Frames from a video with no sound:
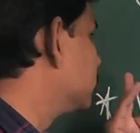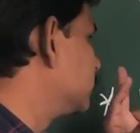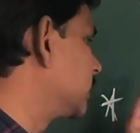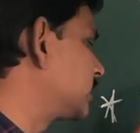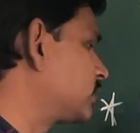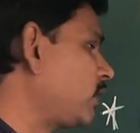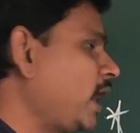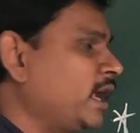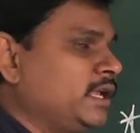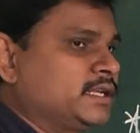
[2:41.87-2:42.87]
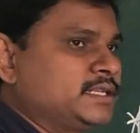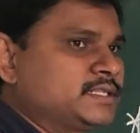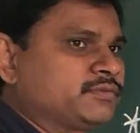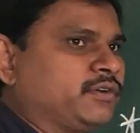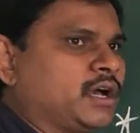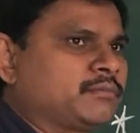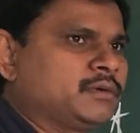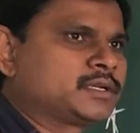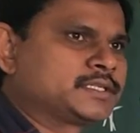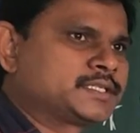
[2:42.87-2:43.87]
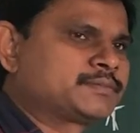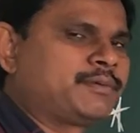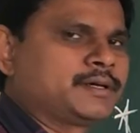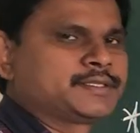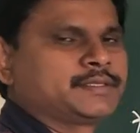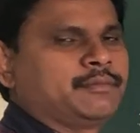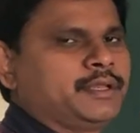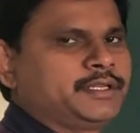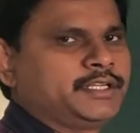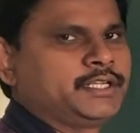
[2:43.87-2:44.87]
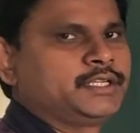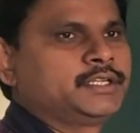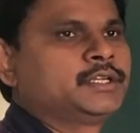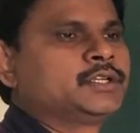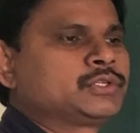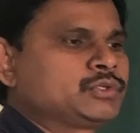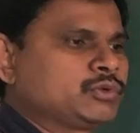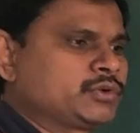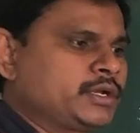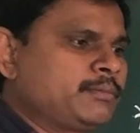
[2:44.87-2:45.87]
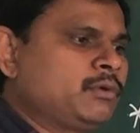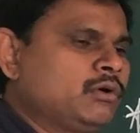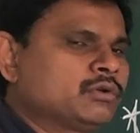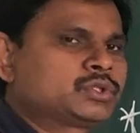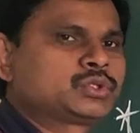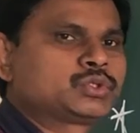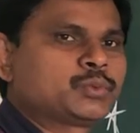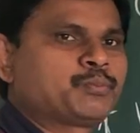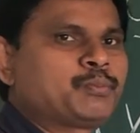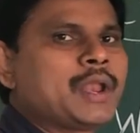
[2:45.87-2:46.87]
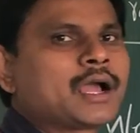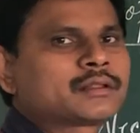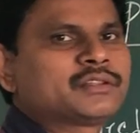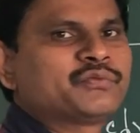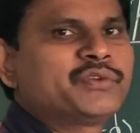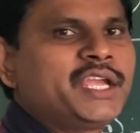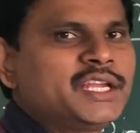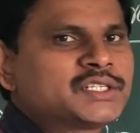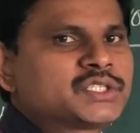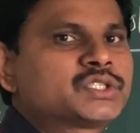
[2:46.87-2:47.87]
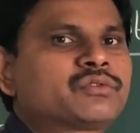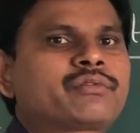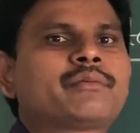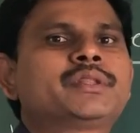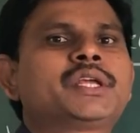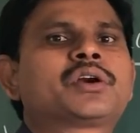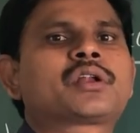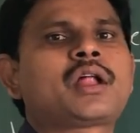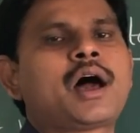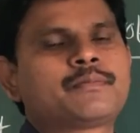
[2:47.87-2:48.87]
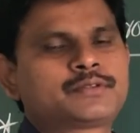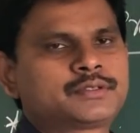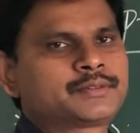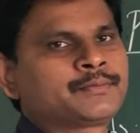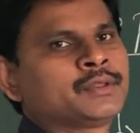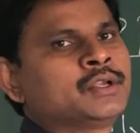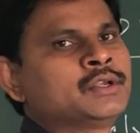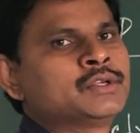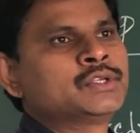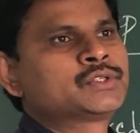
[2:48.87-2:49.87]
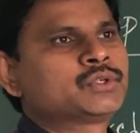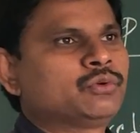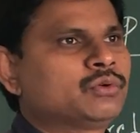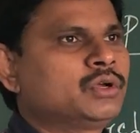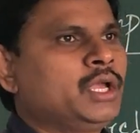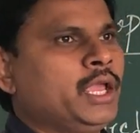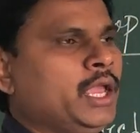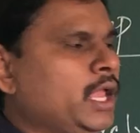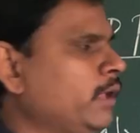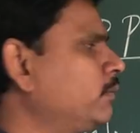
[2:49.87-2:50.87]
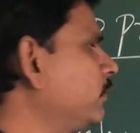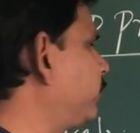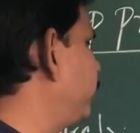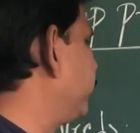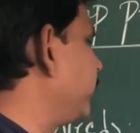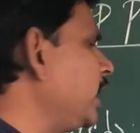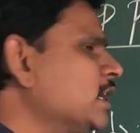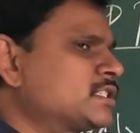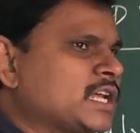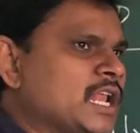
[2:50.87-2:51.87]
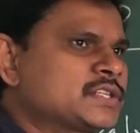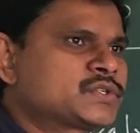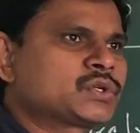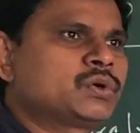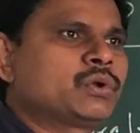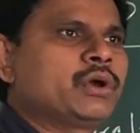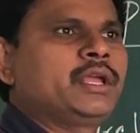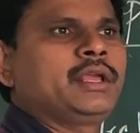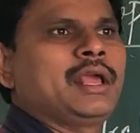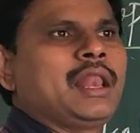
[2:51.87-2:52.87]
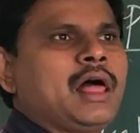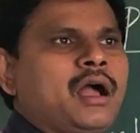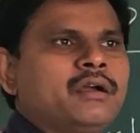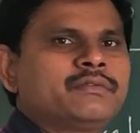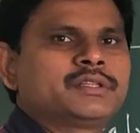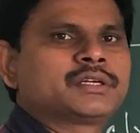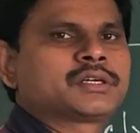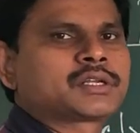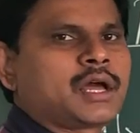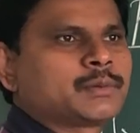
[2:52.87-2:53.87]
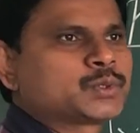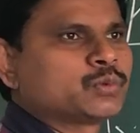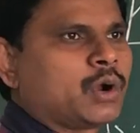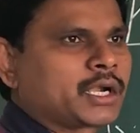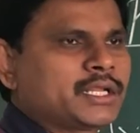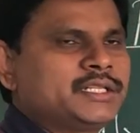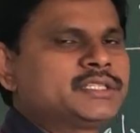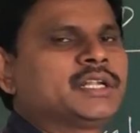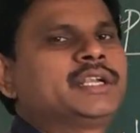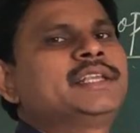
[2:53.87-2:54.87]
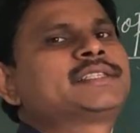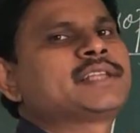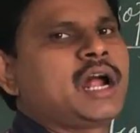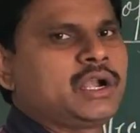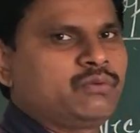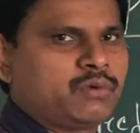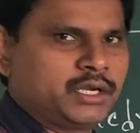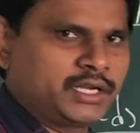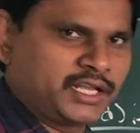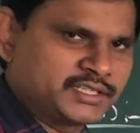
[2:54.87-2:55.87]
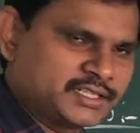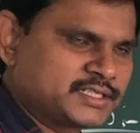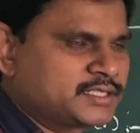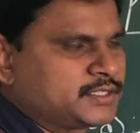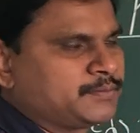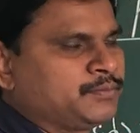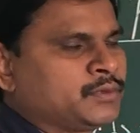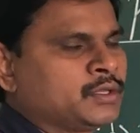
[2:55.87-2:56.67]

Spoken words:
that's why it is farmer responsibility to remove, to pluck the weeds from the crops. So if the weeds also growing along with the crops, what is the disadvantages?